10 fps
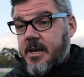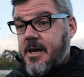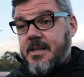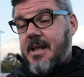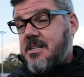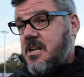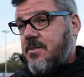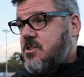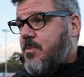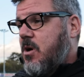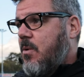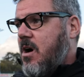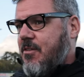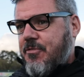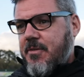Yeah, the lads will have tomorrow
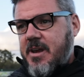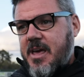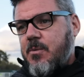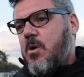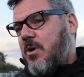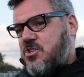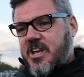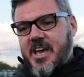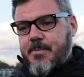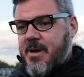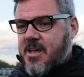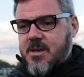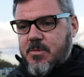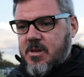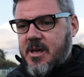off and uh, we'll watch the game back
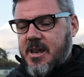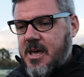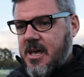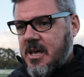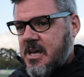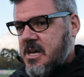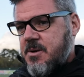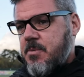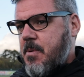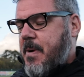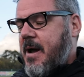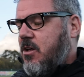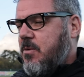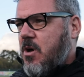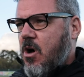and, and uh, we prepare
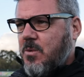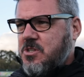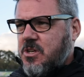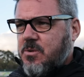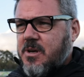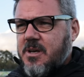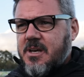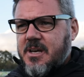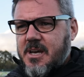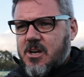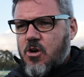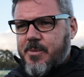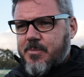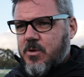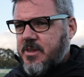like we always do. Uh,
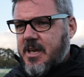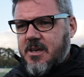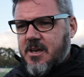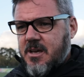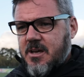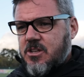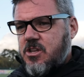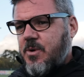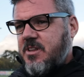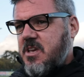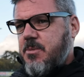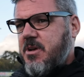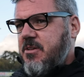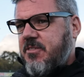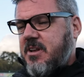come in Monday, do our
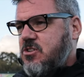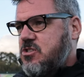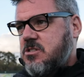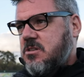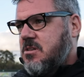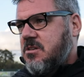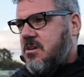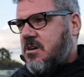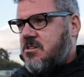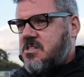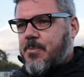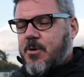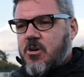debrief and then just step